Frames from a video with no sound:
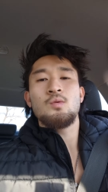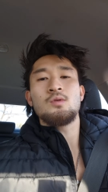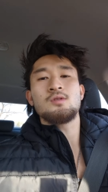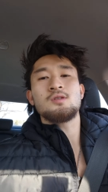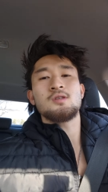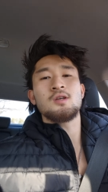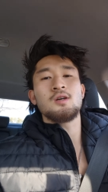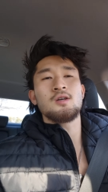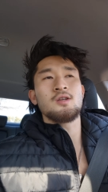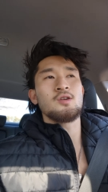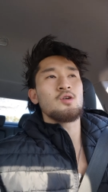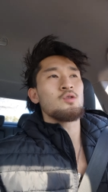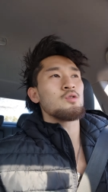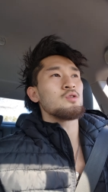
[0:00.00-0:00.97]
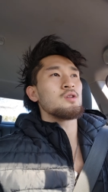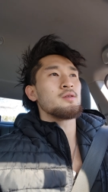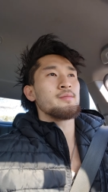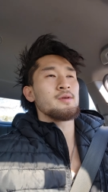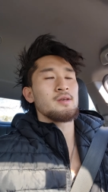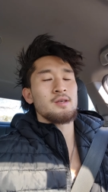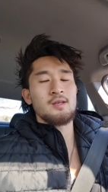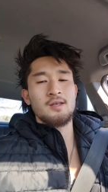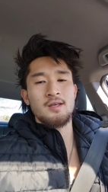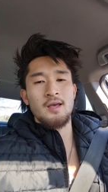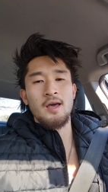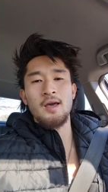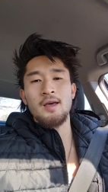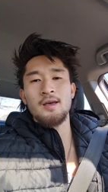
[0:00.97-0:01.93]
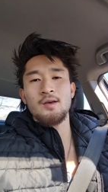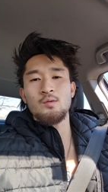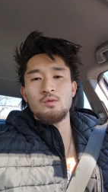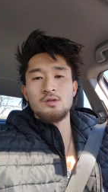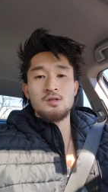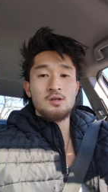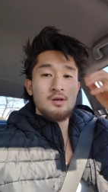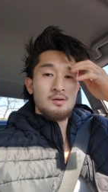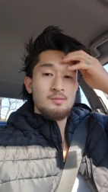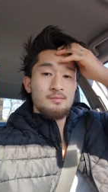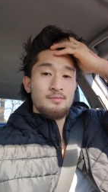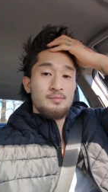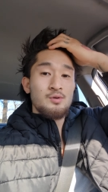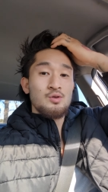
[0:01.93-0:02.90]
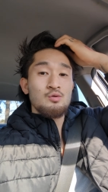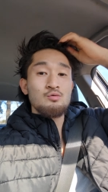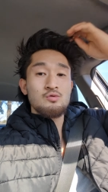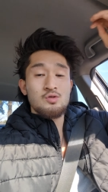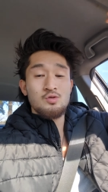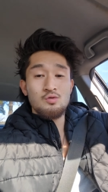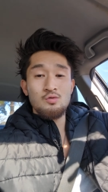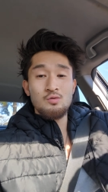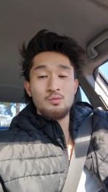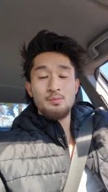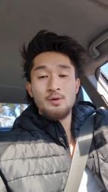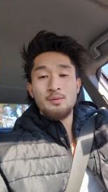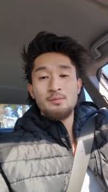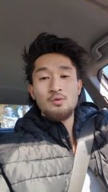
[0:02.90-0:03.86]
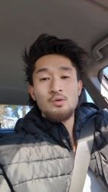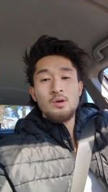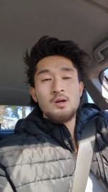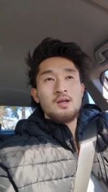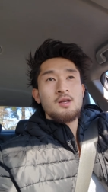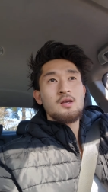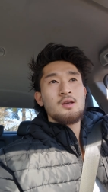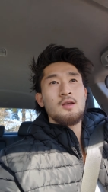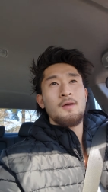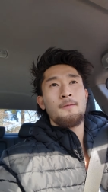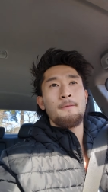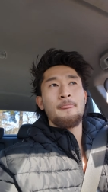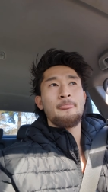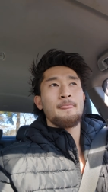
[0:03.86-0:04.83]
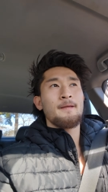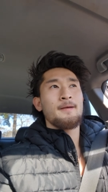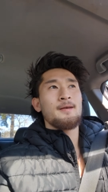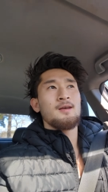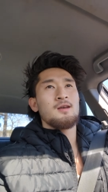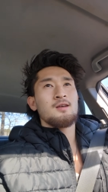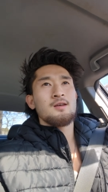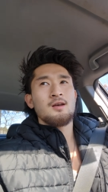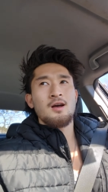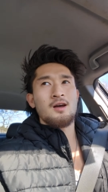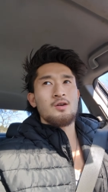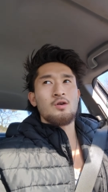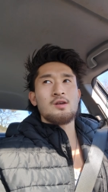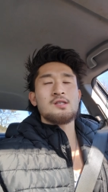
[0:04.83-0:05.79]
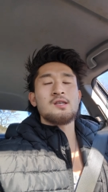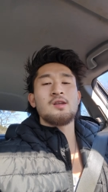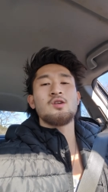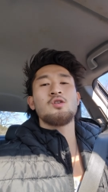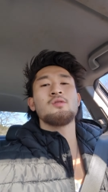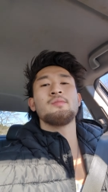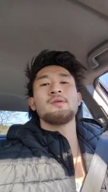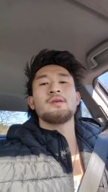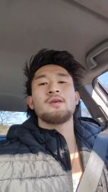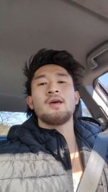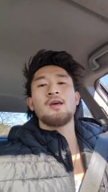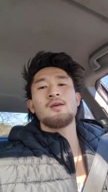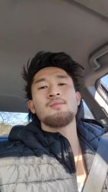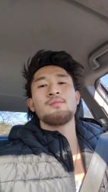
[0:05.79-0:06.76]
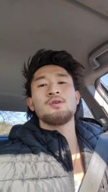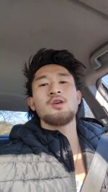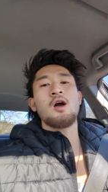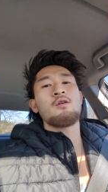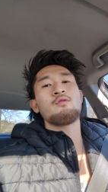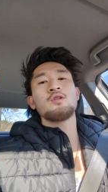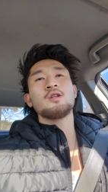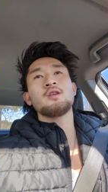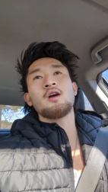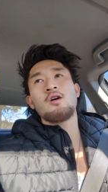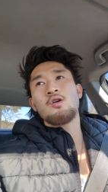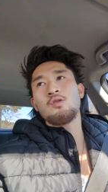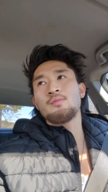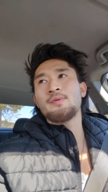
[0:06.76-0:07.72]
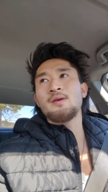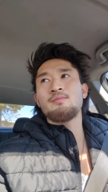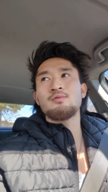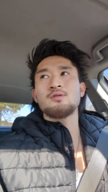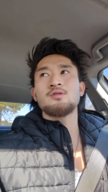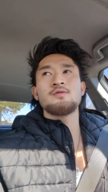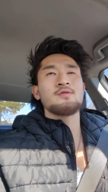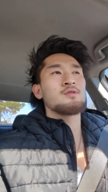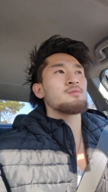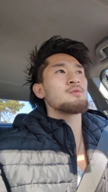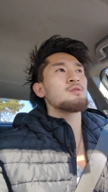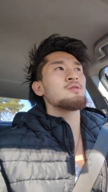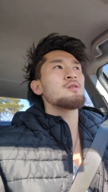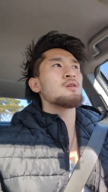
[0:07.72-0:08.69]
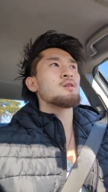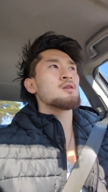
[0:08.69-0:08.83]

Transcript: What's up, No Limit Game? What's up, YouTube community? I know I said No Limit Game, but y'all really y'all own peoples, you feel me?